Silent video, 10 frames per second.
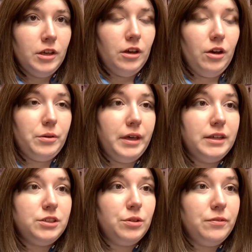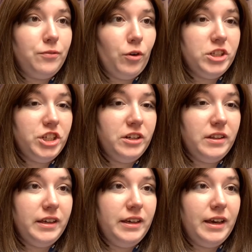Okay, so
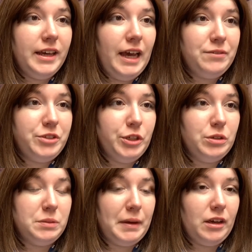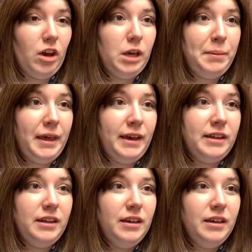unfortunately I have to use my iPad.